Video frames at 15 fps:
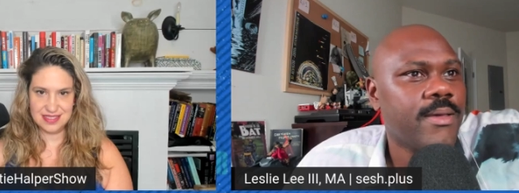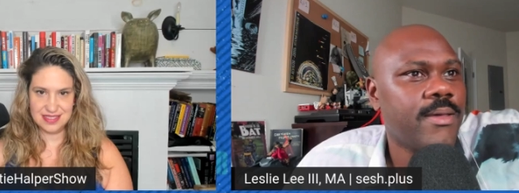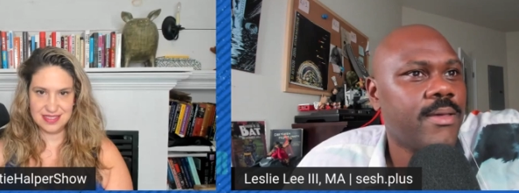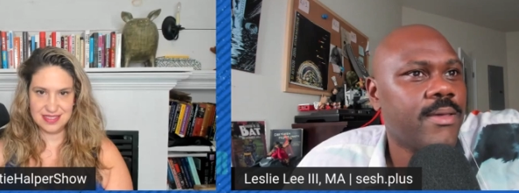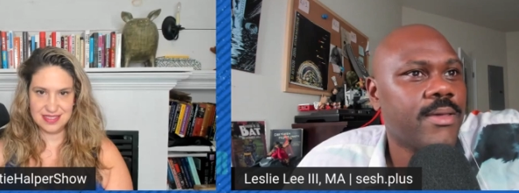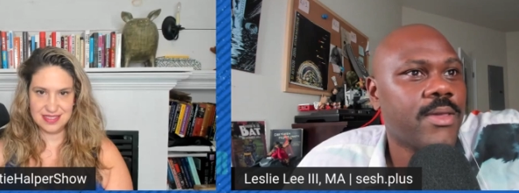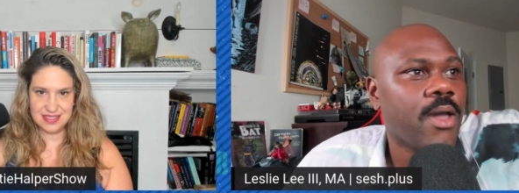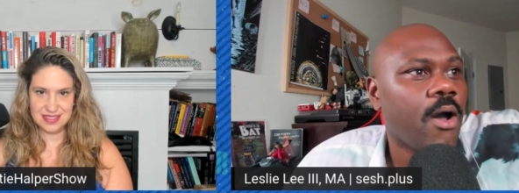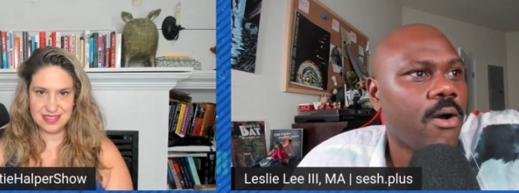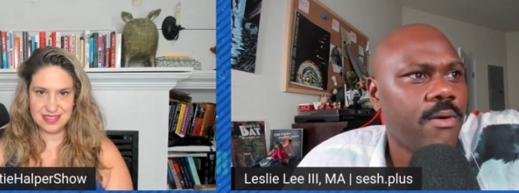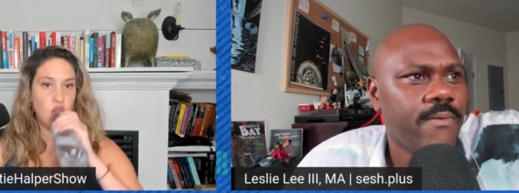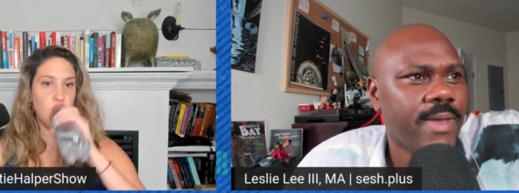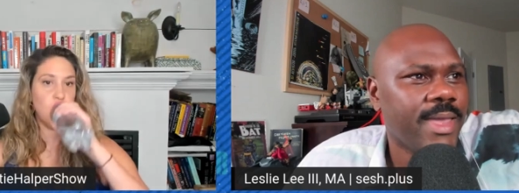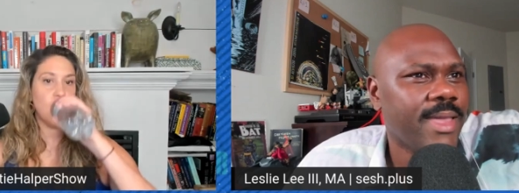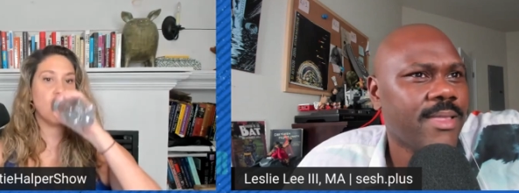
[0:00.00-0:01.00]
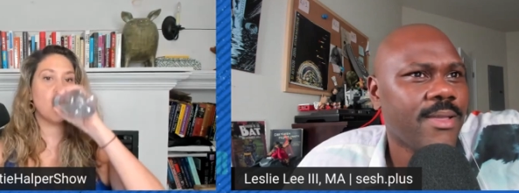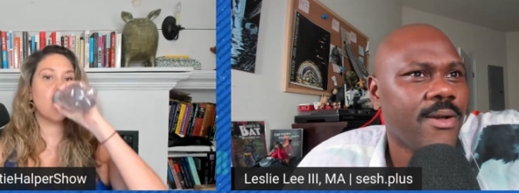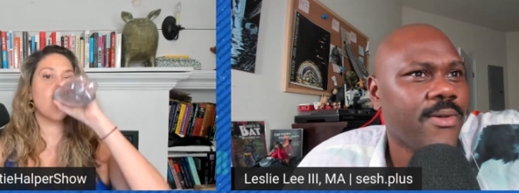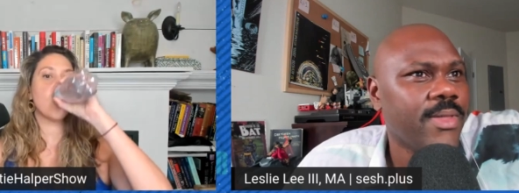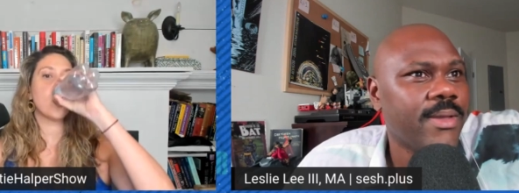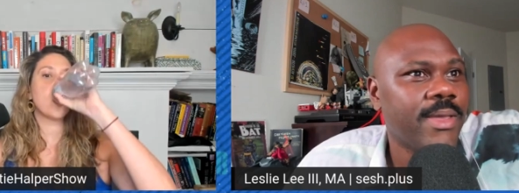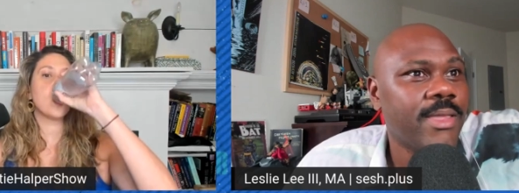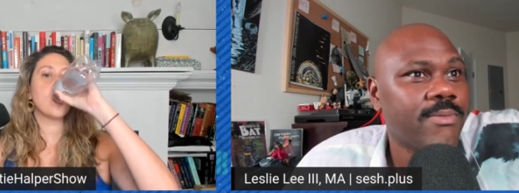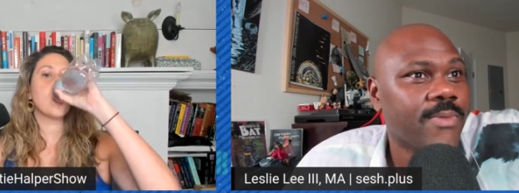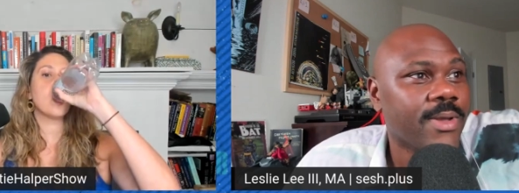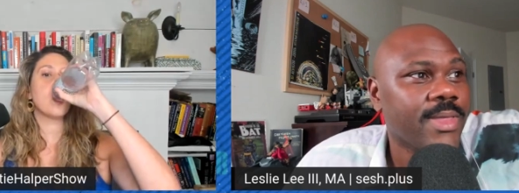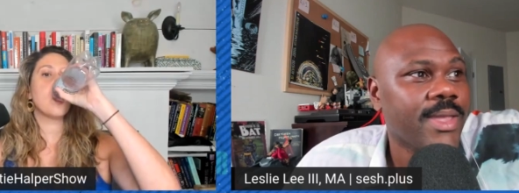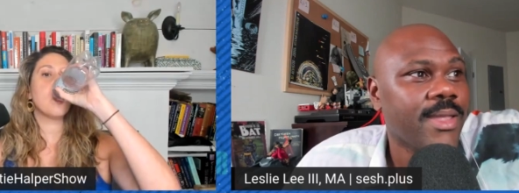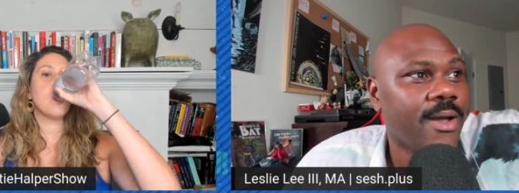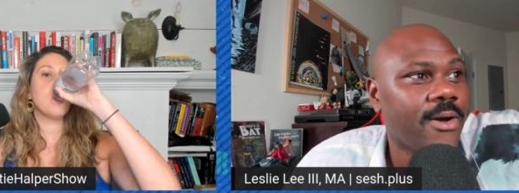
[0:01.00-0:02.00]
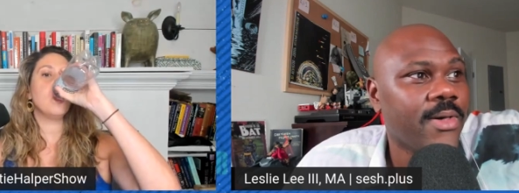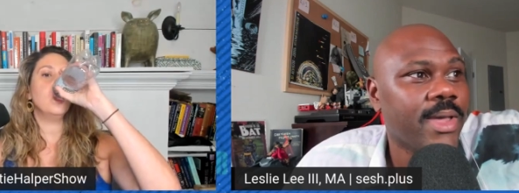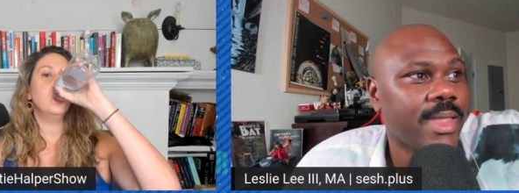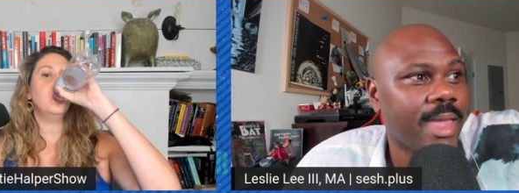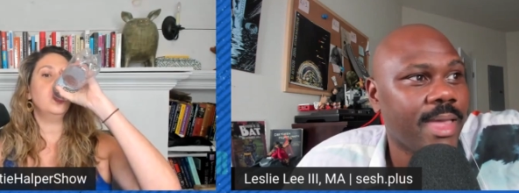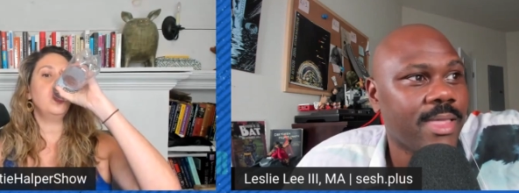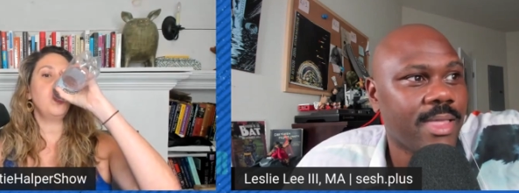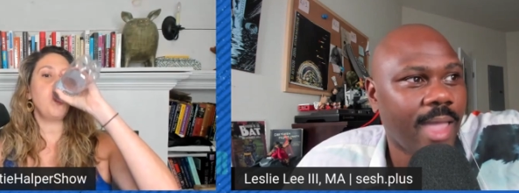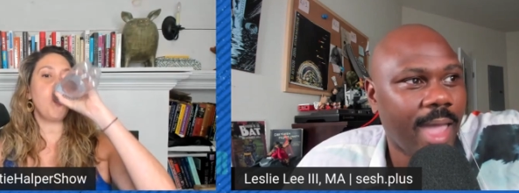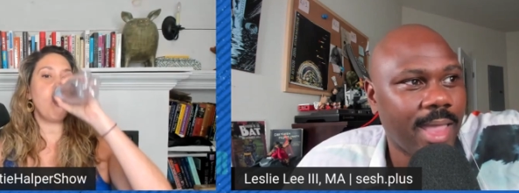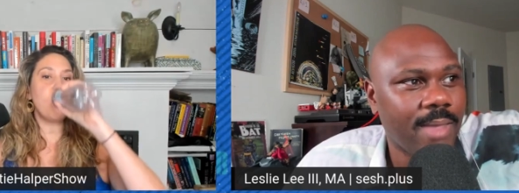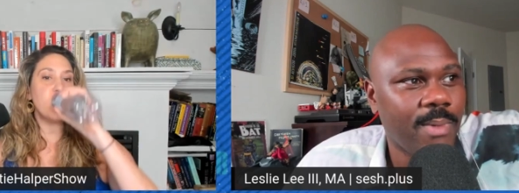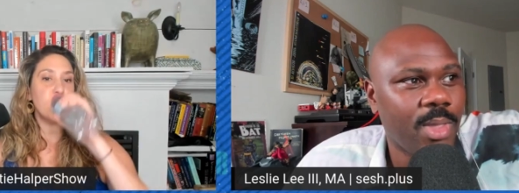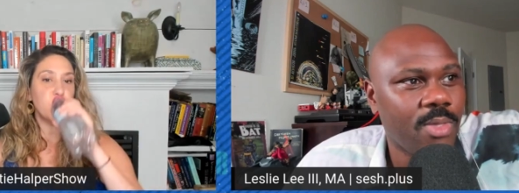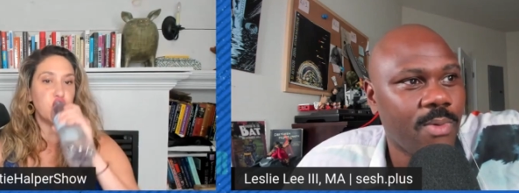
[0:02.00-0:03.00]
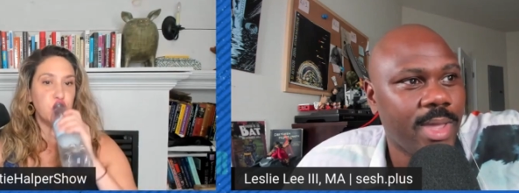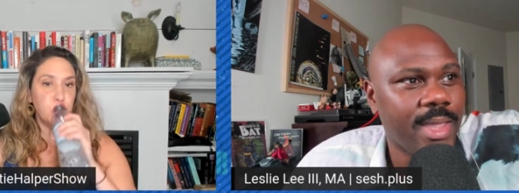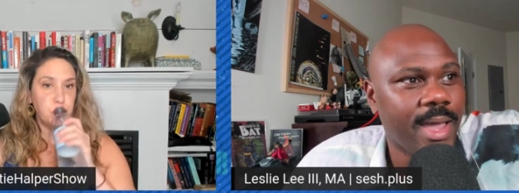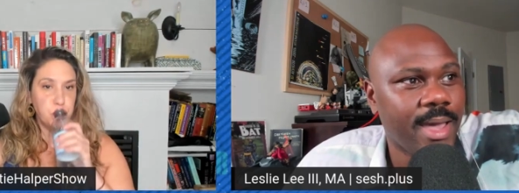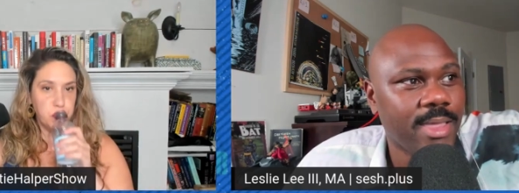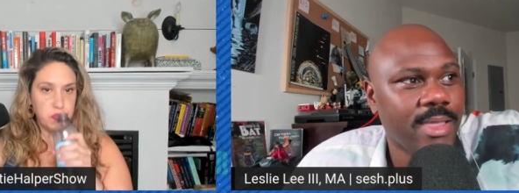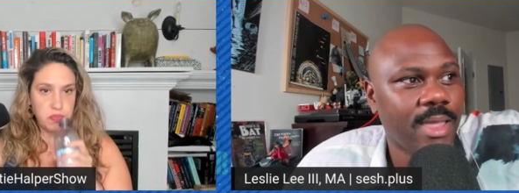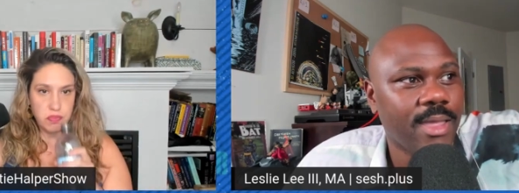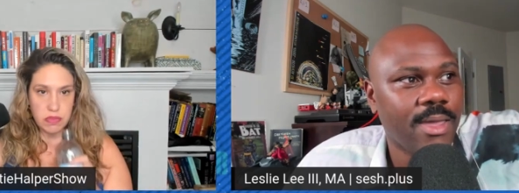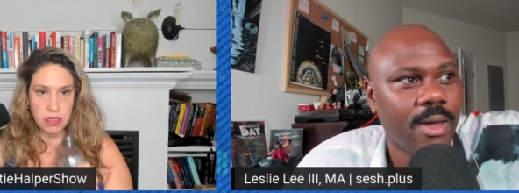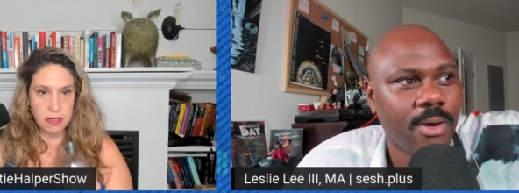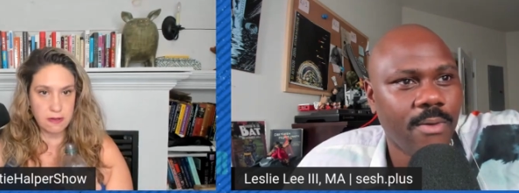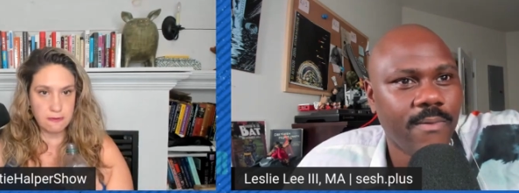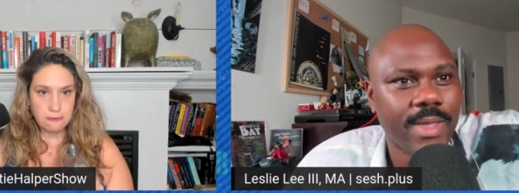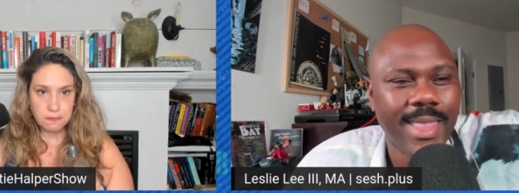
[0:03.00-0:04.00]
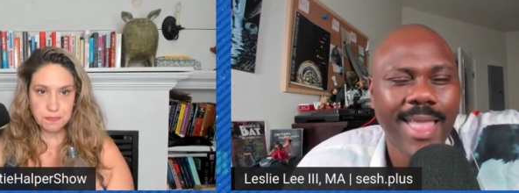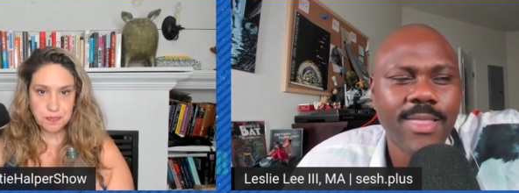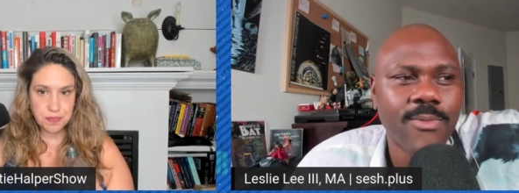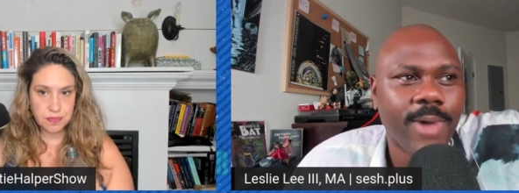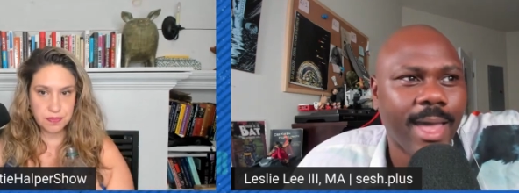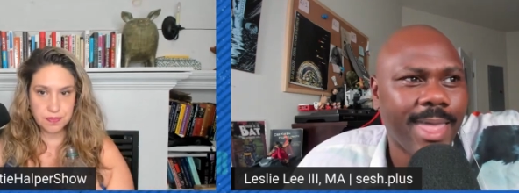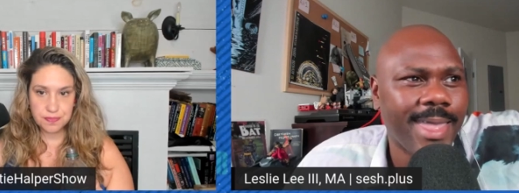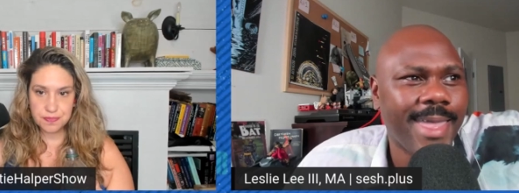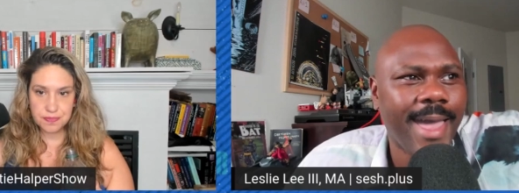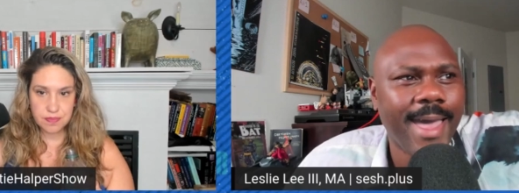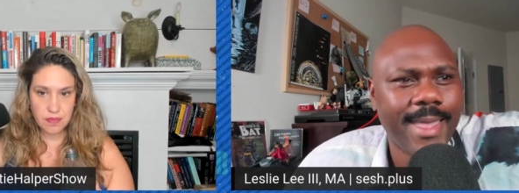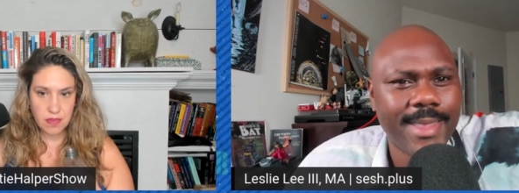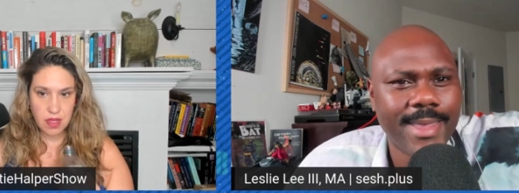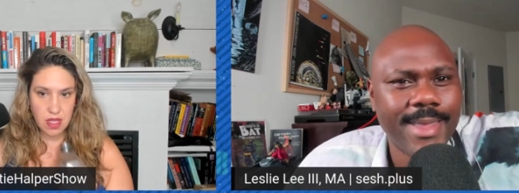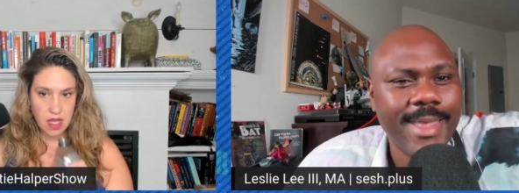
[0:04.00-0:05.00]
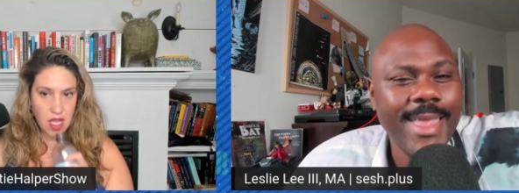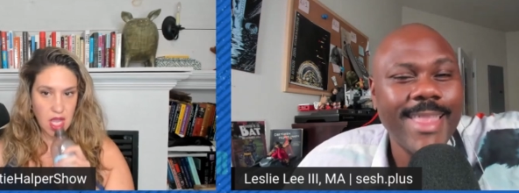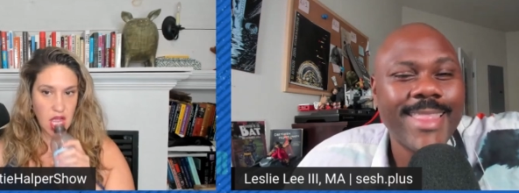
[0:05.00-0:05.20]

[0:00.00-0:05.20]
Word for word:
Speaker 1: prince. COVID. He's the only. He's really the only thing standing between us and COVID. That's why he got it.